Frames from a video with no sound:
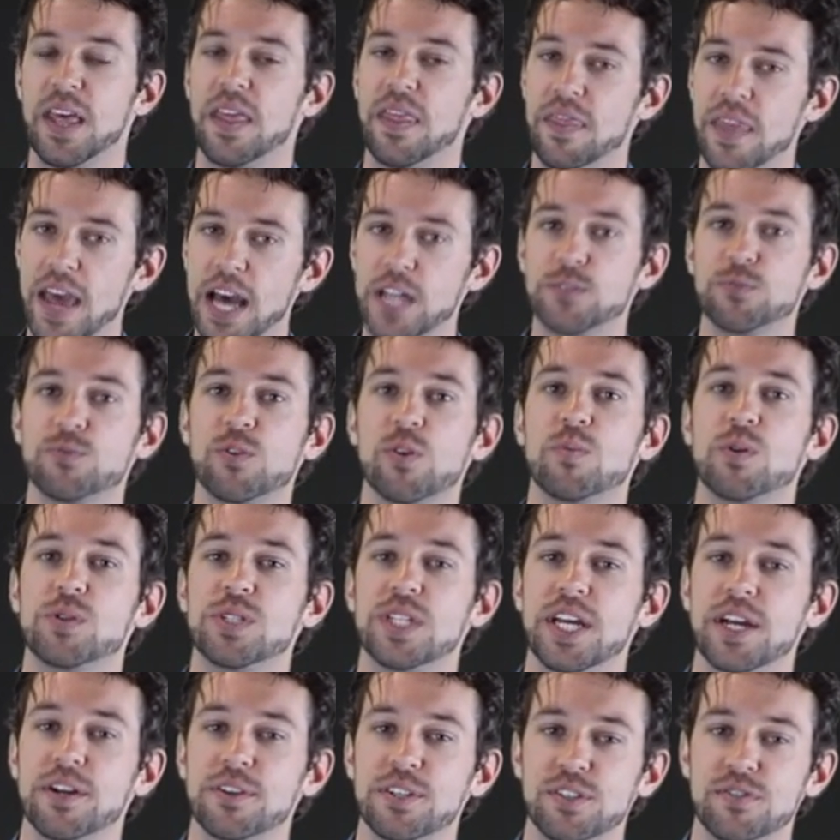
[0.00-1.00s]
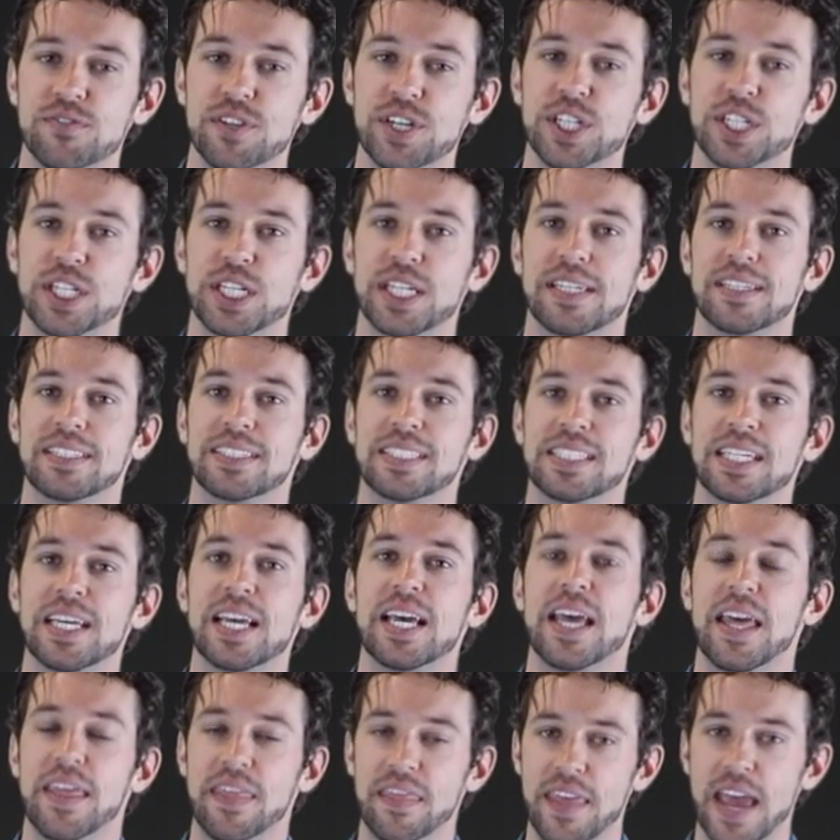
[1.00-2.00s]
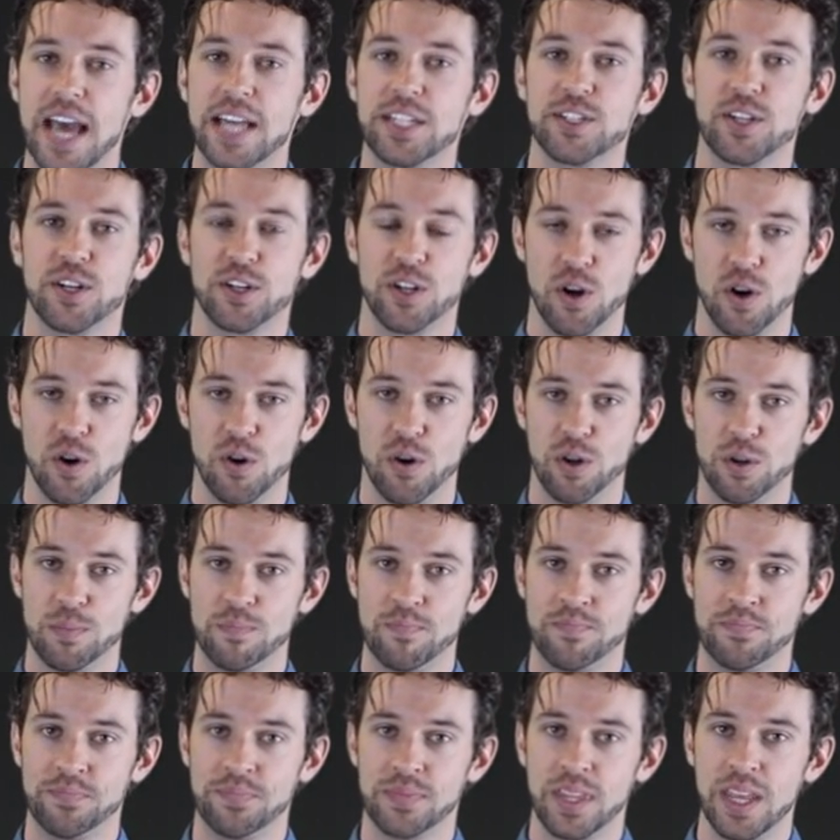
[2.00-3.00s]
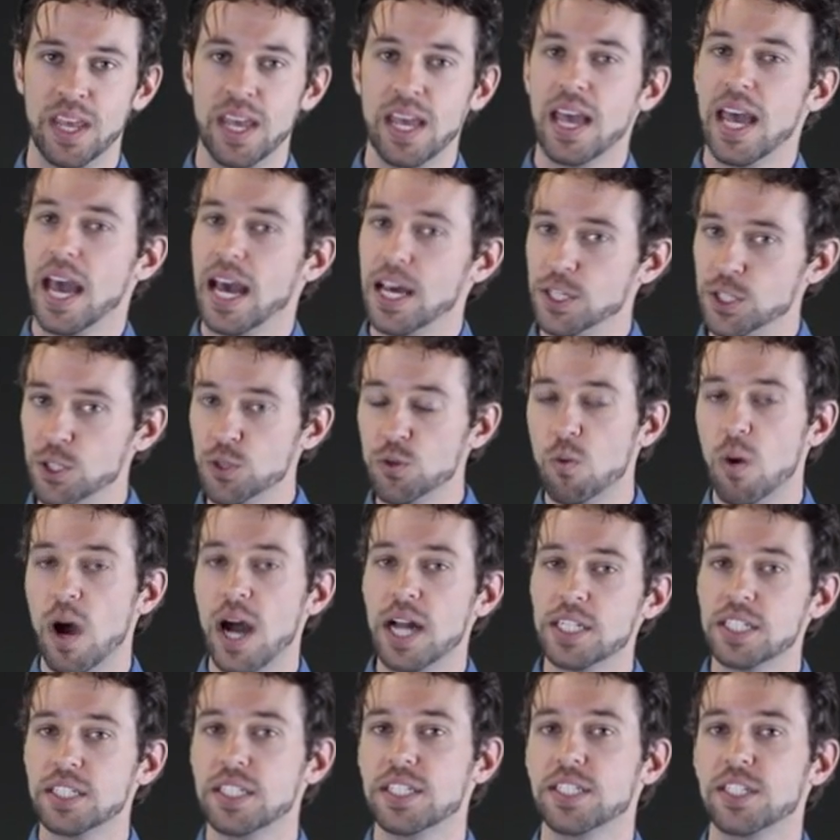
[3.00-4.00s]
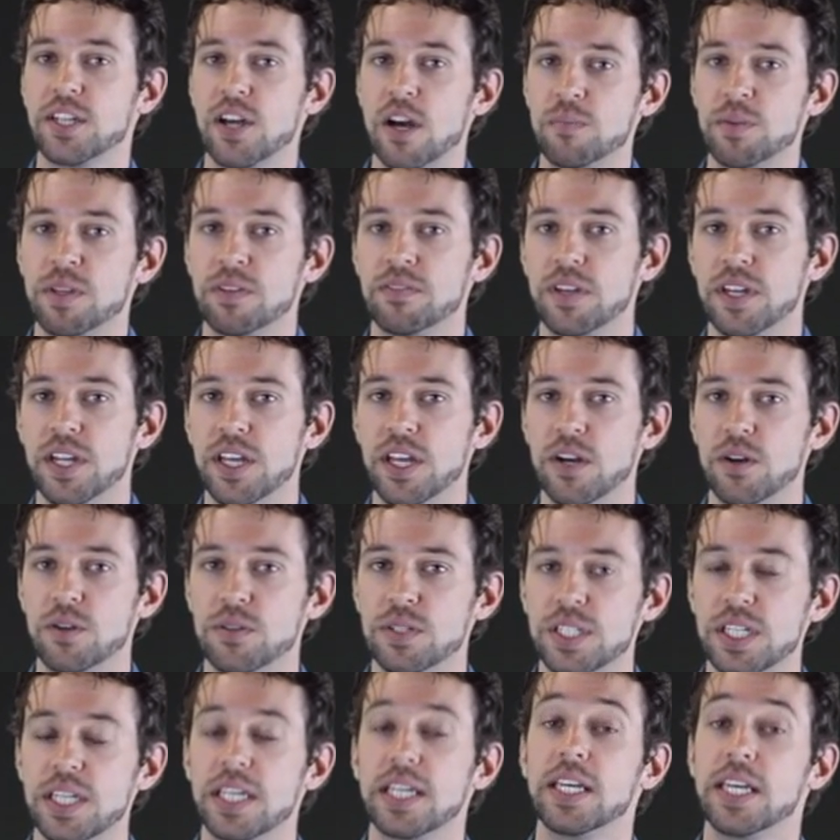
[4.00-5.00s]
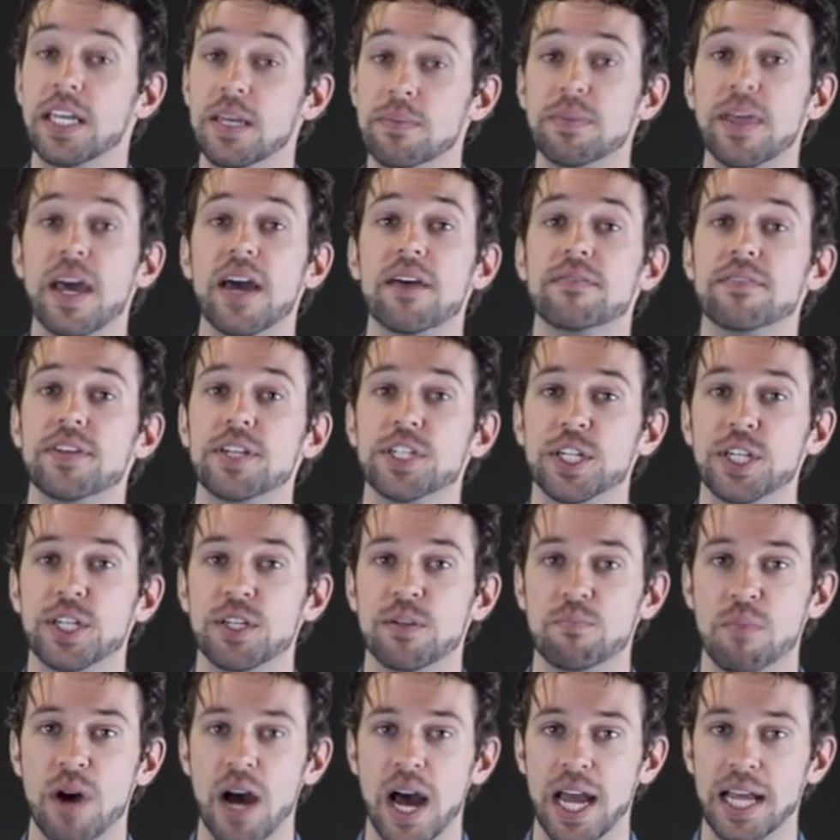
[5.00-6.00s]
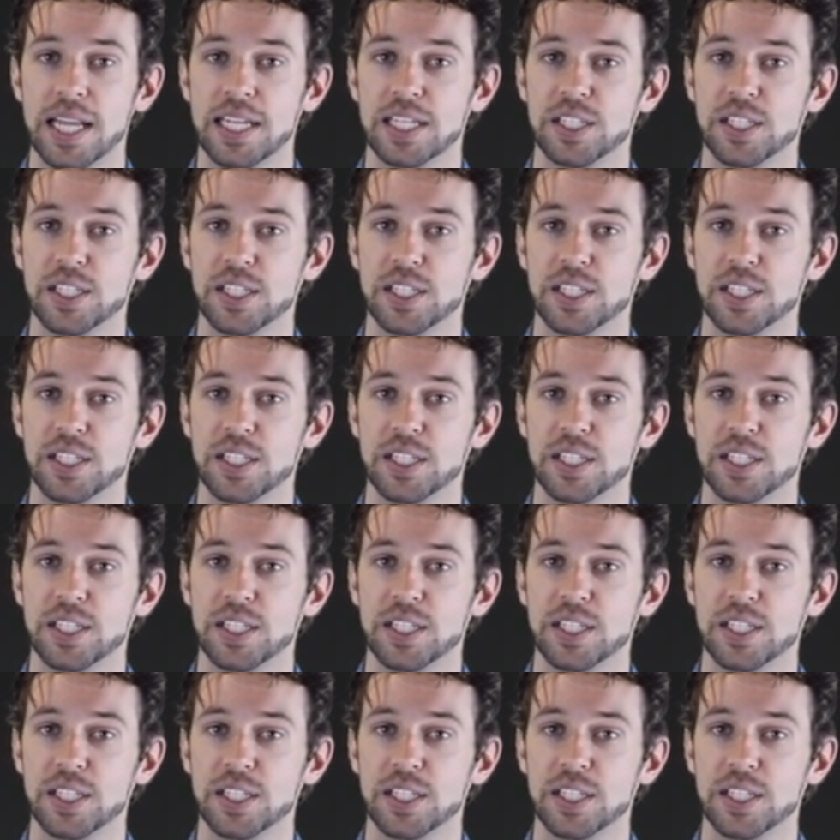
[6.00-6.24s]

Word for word: That's Roboterra's vision. That's our goal. As you watch these coming videos, keep that vision in mind.